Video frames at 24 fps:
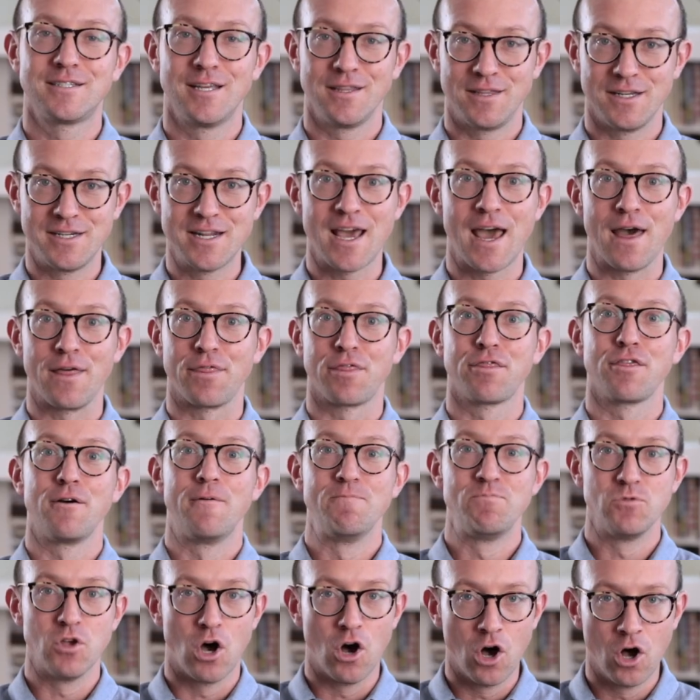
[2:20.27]
to the death
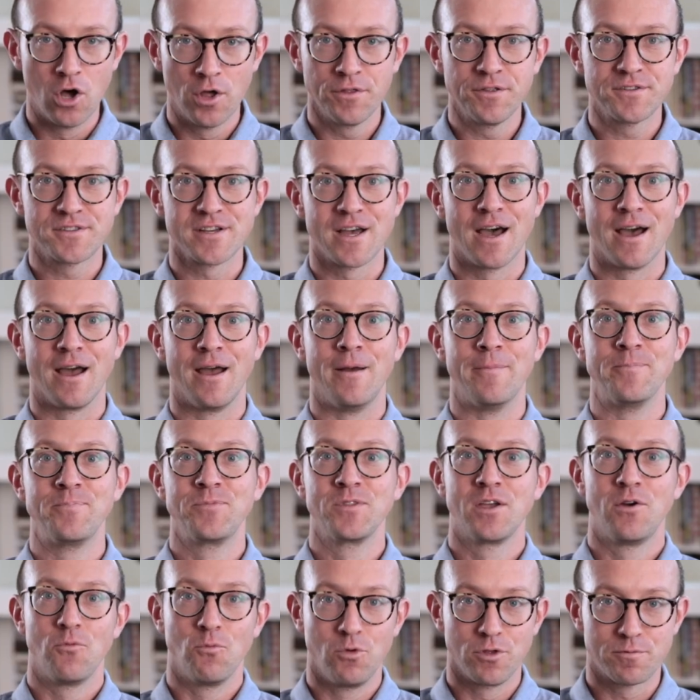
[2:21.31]
all the time
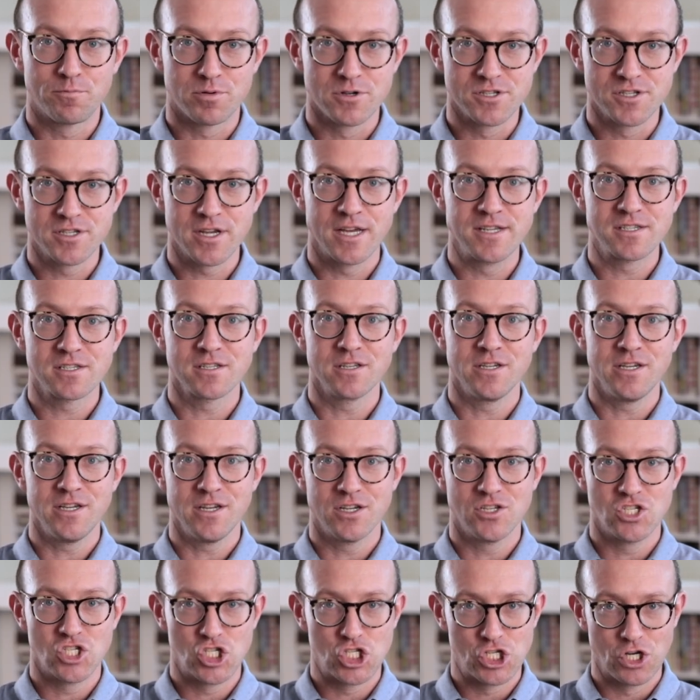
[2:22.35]
with
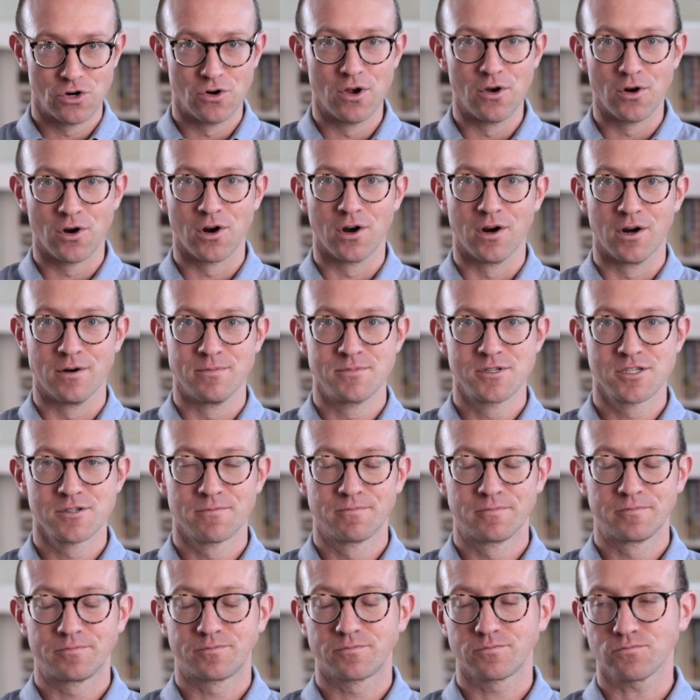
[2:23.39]
precisely zero carbs.
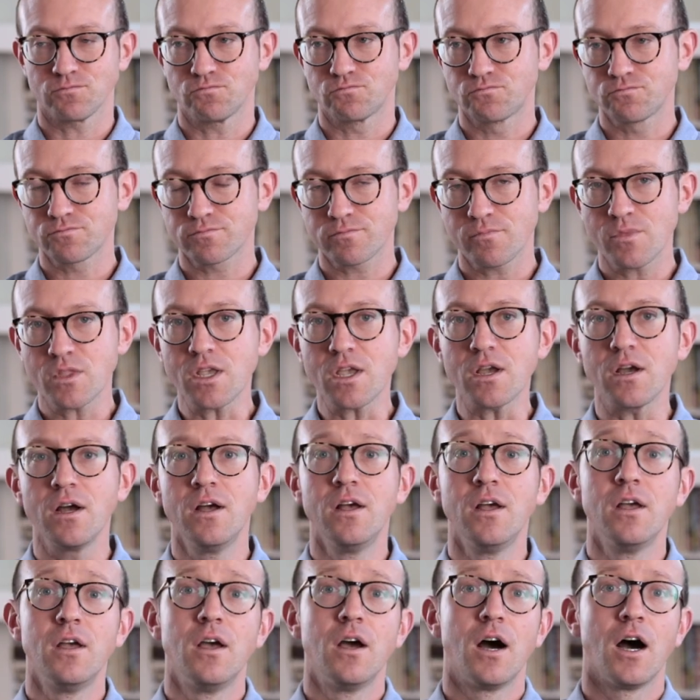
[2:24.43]

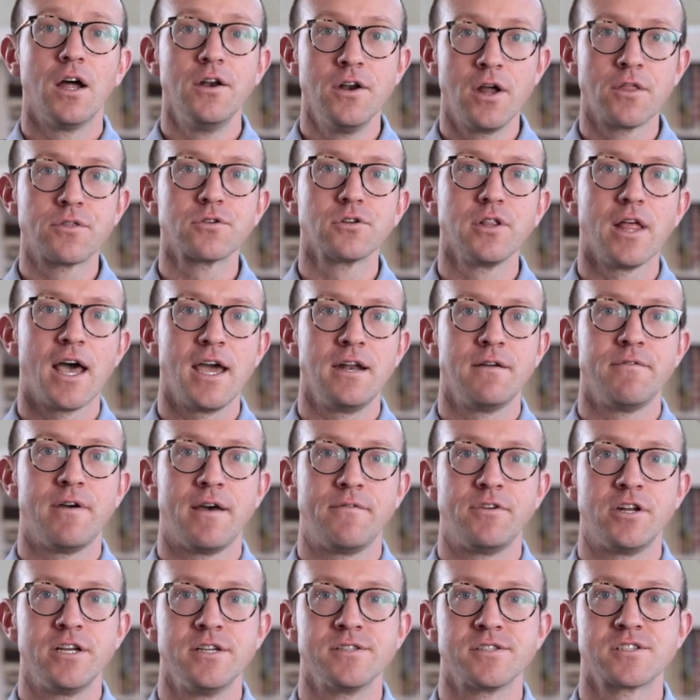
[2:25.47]
Another line of
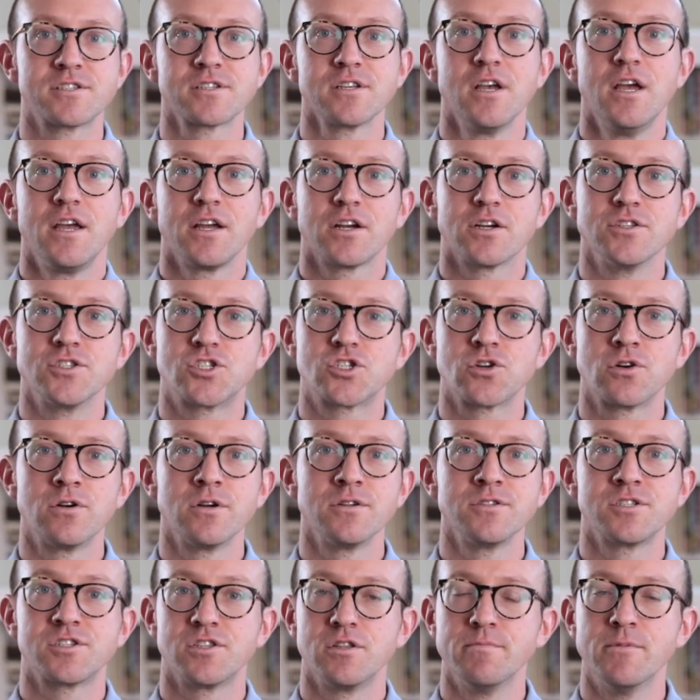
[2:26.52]
evidence
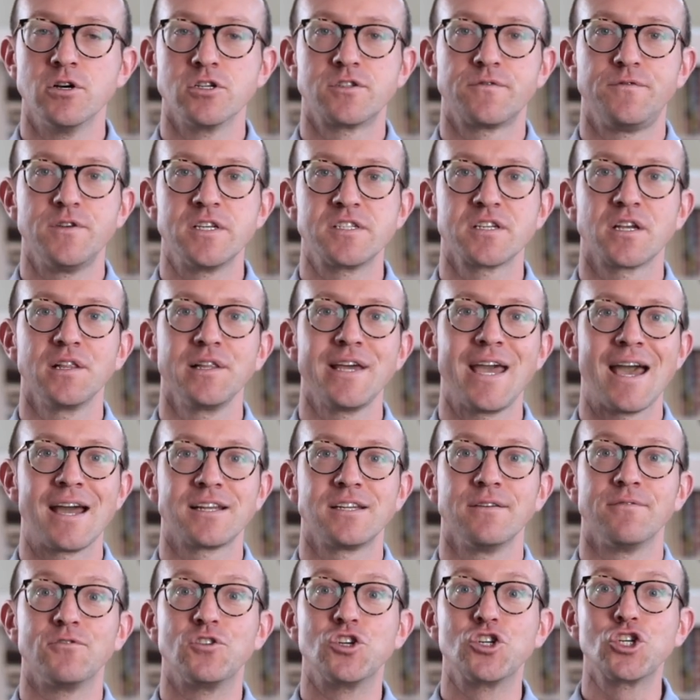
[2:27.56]
concerns the most physically
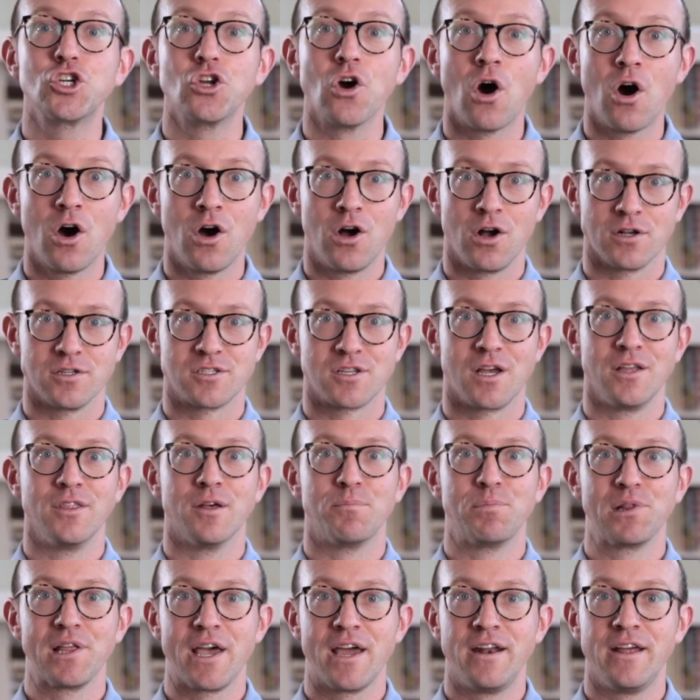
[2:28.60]
active dogs on
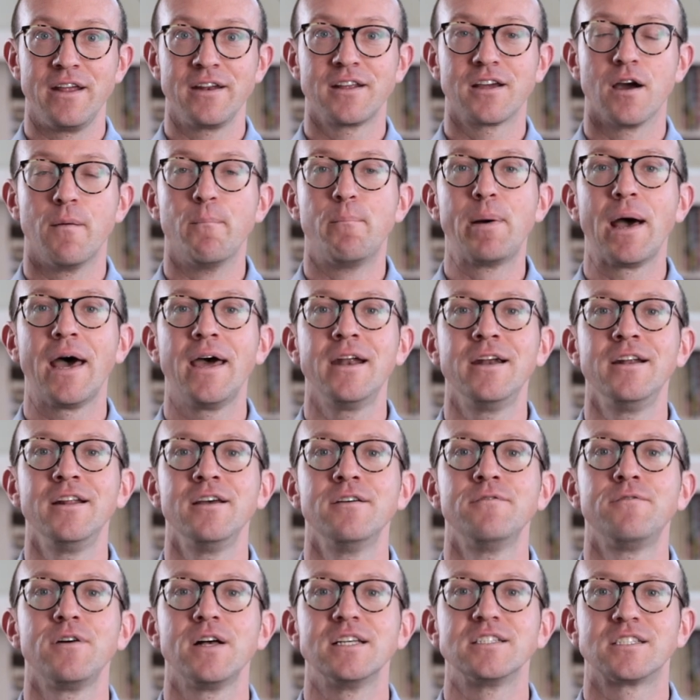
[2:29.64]
the planet,
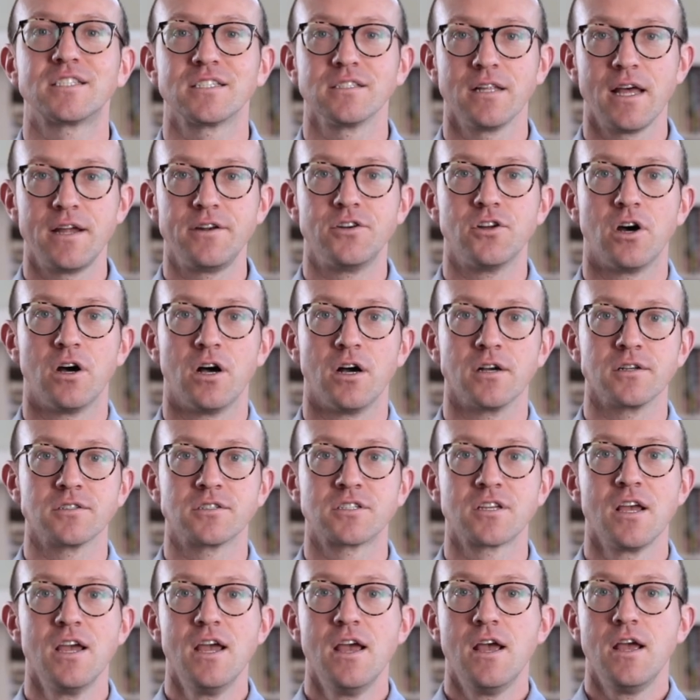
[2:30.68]
competitive sled
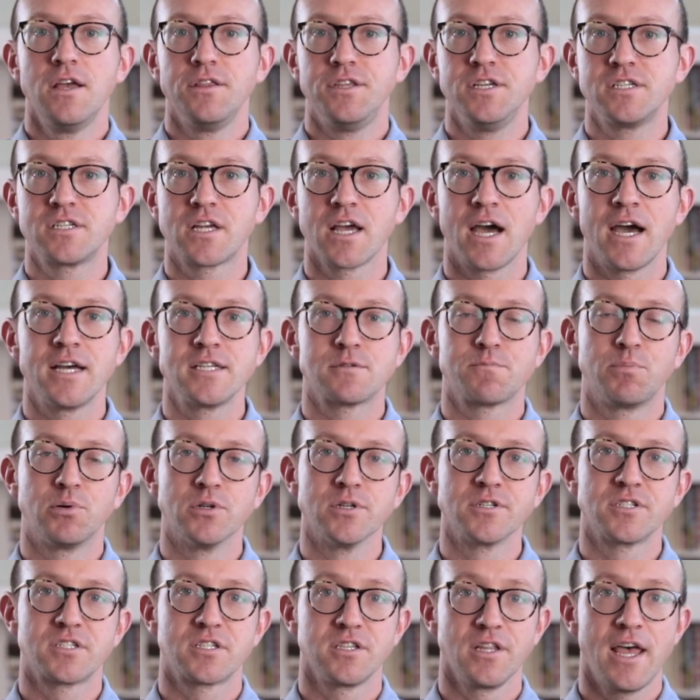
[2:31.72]
dogs. These guys
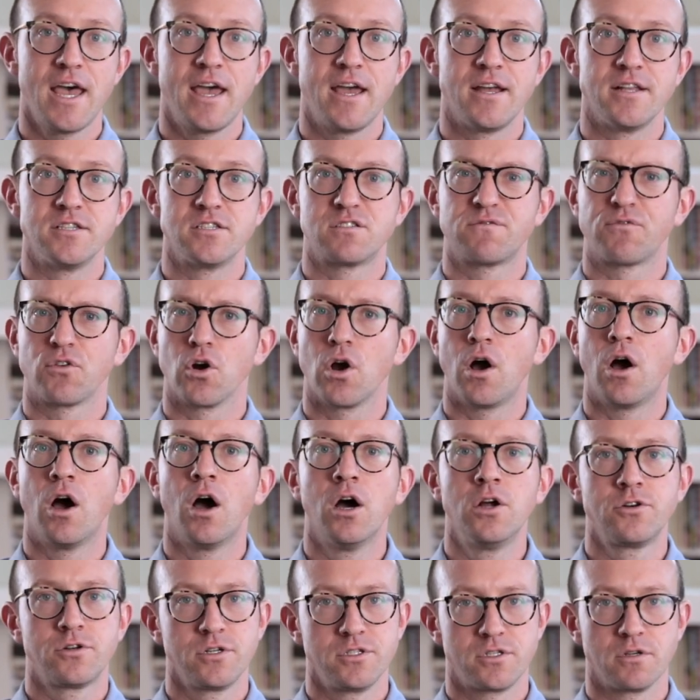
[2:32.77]
pull sleds for
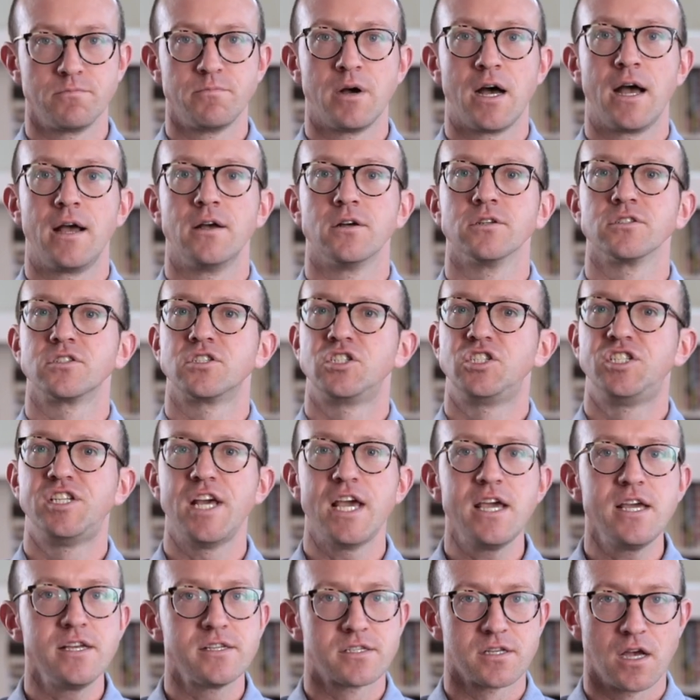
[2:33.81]
hundreds of miles,
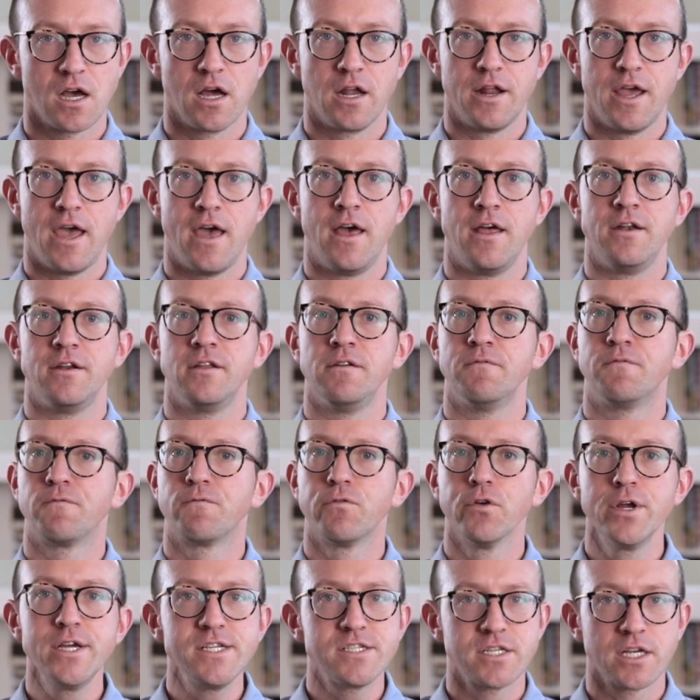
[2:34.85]
days on end, in
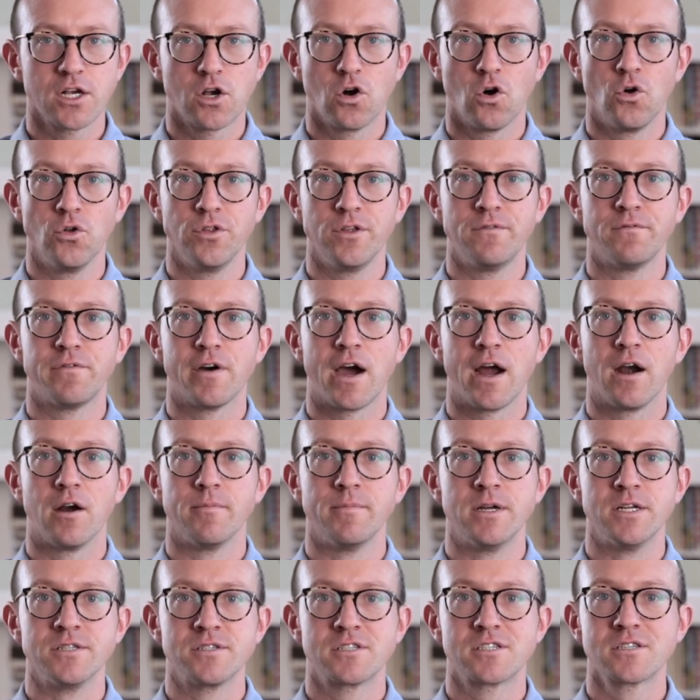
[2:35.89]
freezing cold
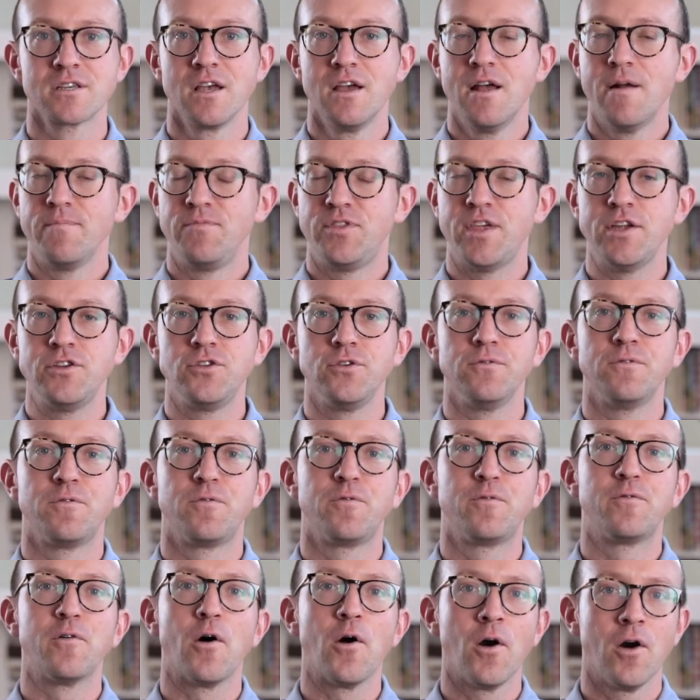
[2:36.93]
environments. They do
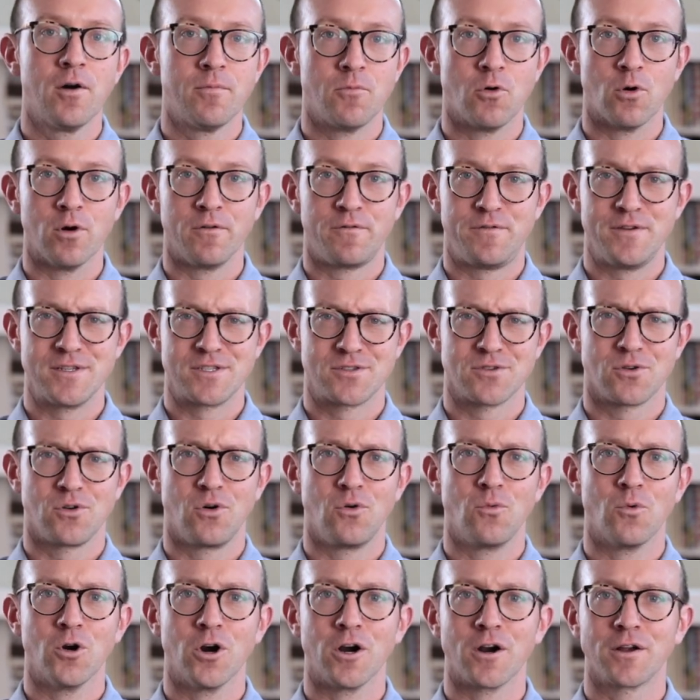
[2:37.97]
far more
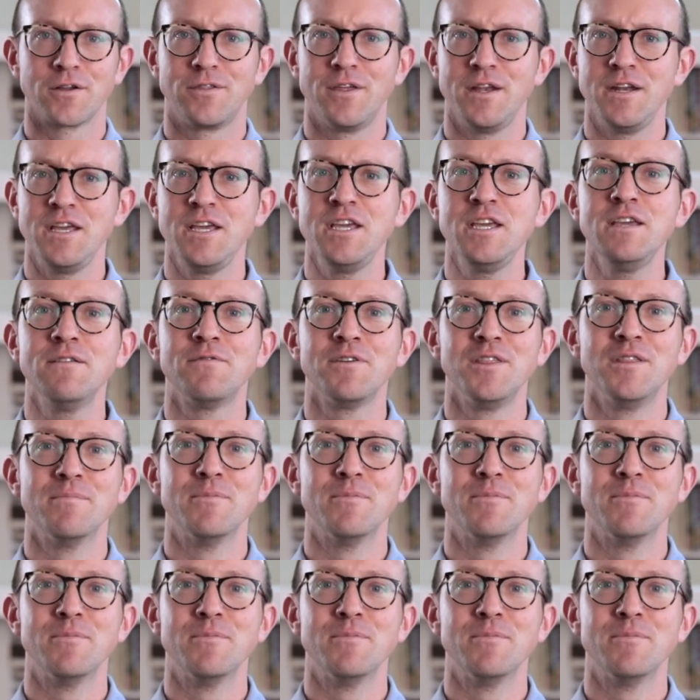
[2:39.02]
physical work than even